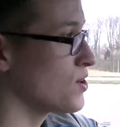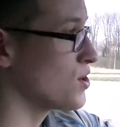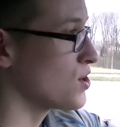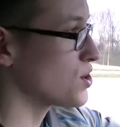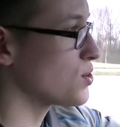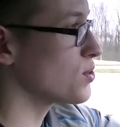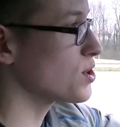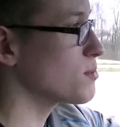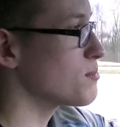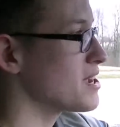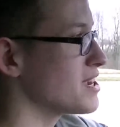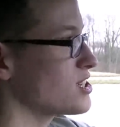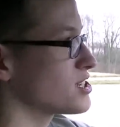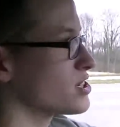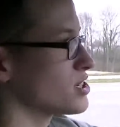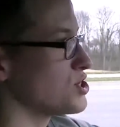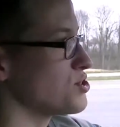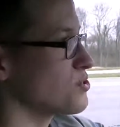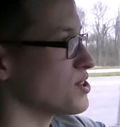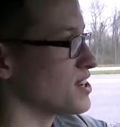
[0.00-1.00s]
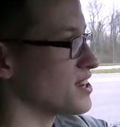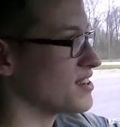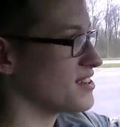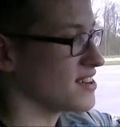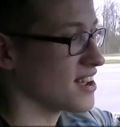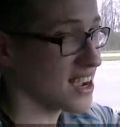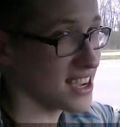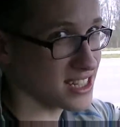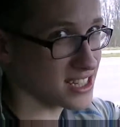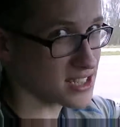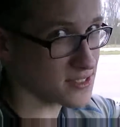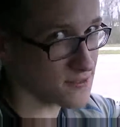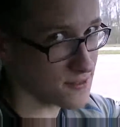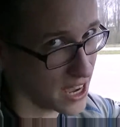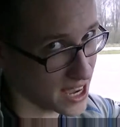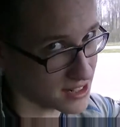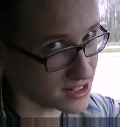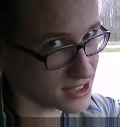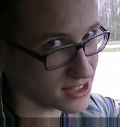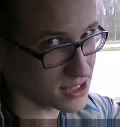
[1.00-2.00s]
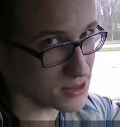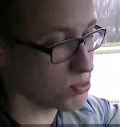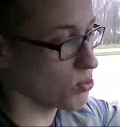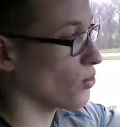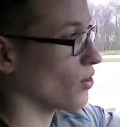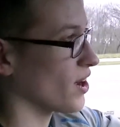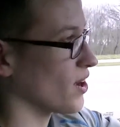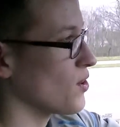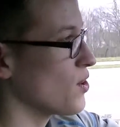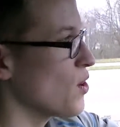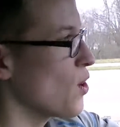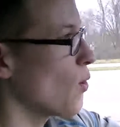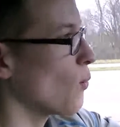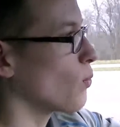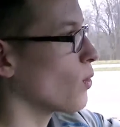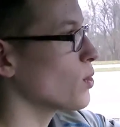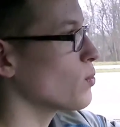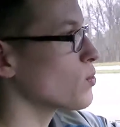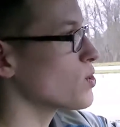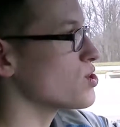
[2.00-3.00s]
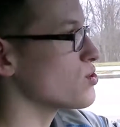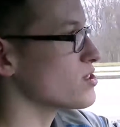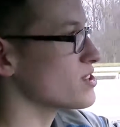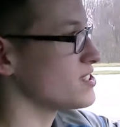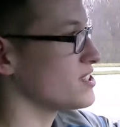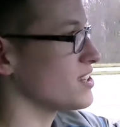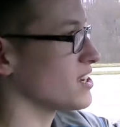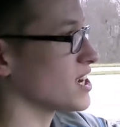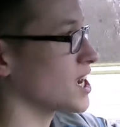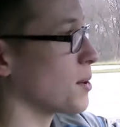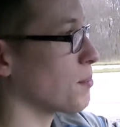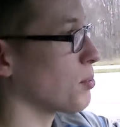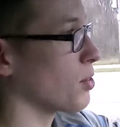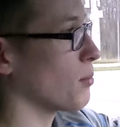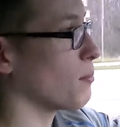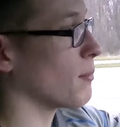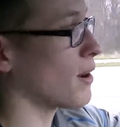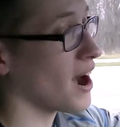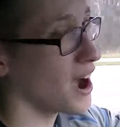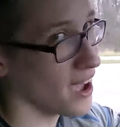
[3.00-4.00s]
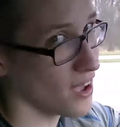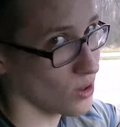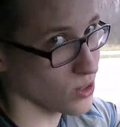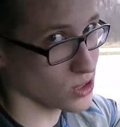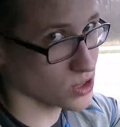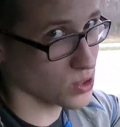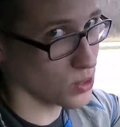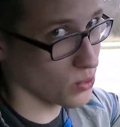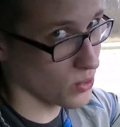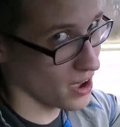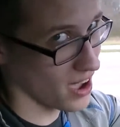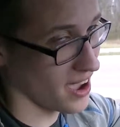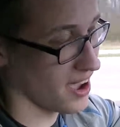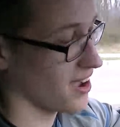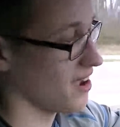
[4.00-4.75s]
You want to make sure you get a nice vantage point, one where you can see a couple of miles away,